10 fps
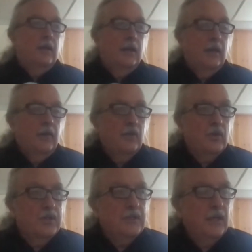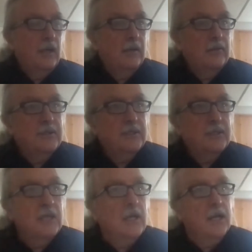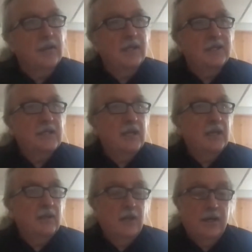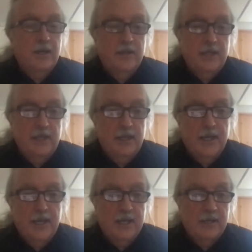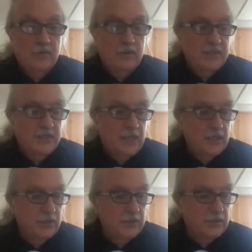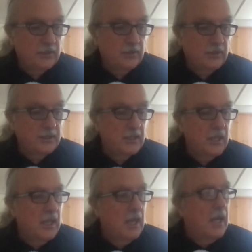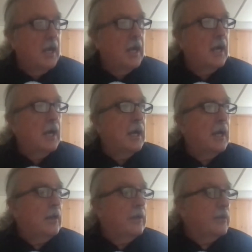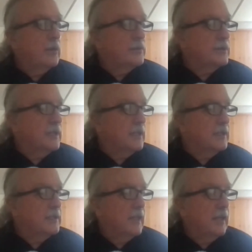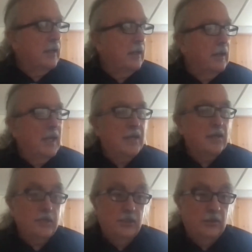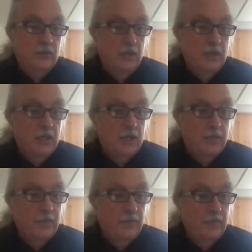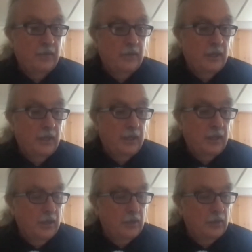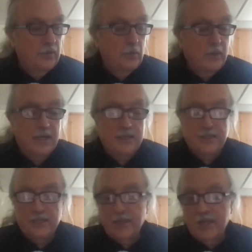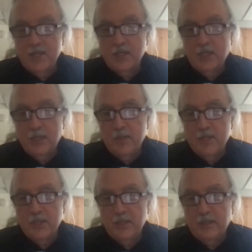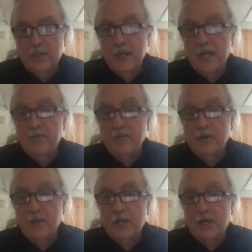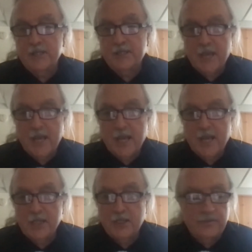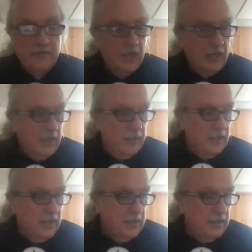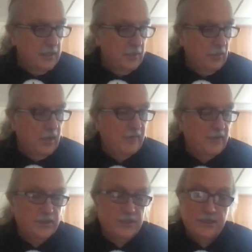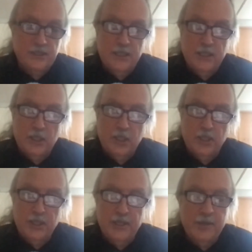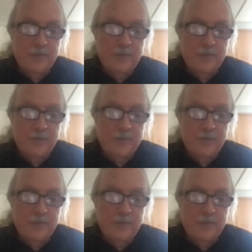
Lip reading: of course, it includes things like the Indian Act, residential schools, and all those things that led to the Truth and Reconciliation Commission and the 94 calls to action that Tim referenced earlier.